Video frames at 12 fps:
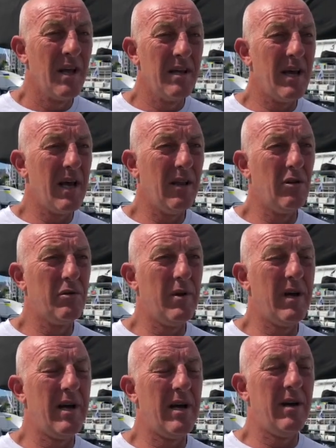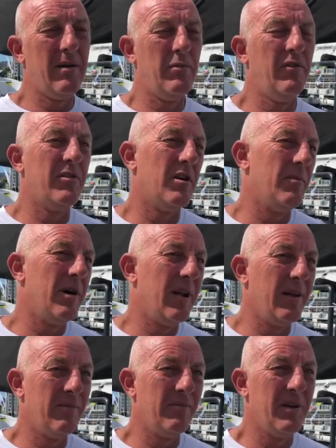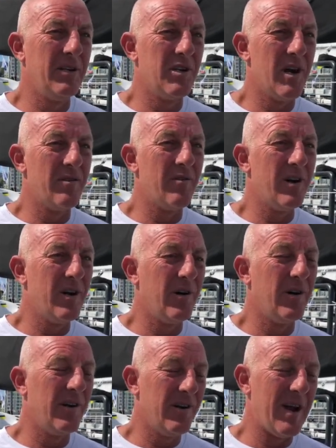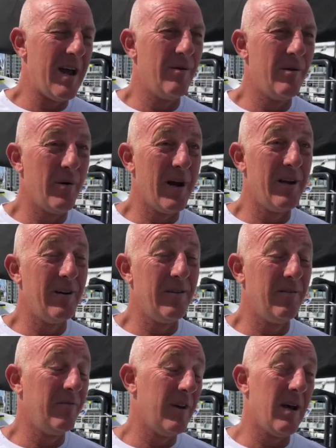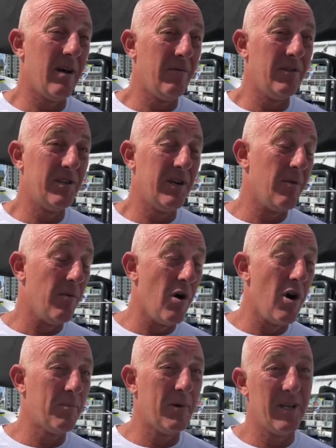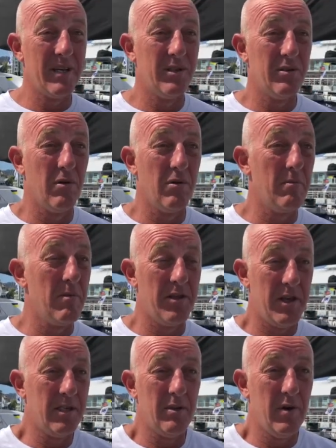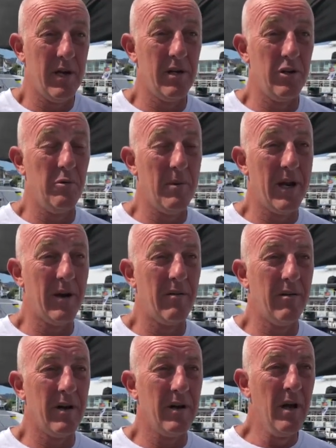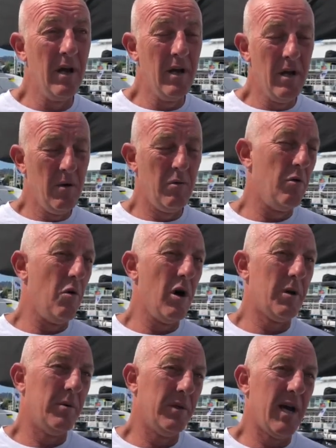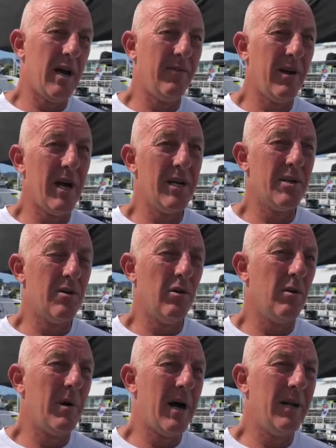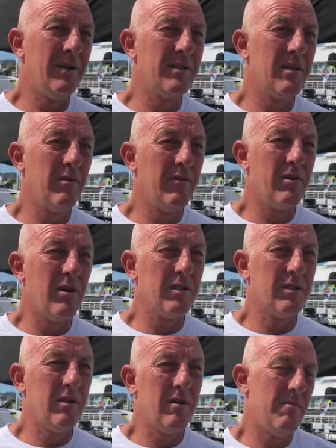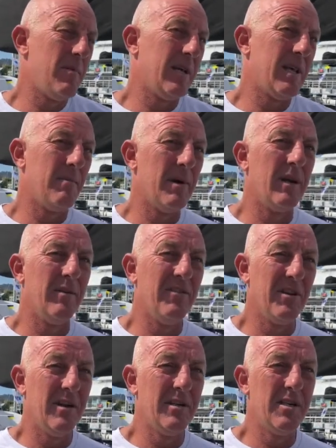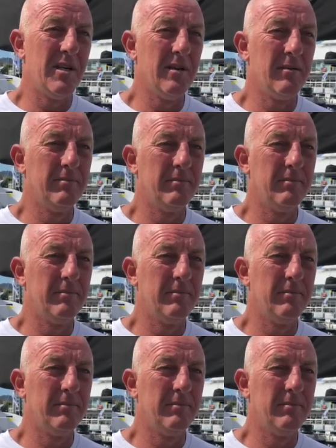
Yeah, look, we've got a meeting mid-January on how we went, and yeah, obviously it worked, but there's still things that we can do better, and we'll work with KVH and all the partners that we've got to make that better for next year.